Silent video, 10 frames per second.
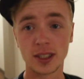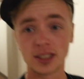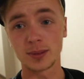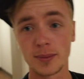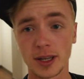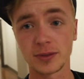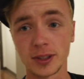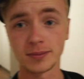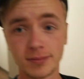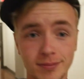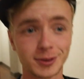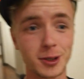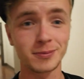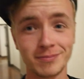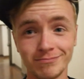It's my best friend, so
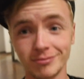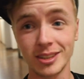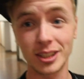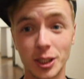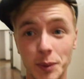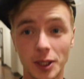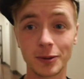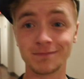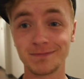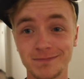here we go.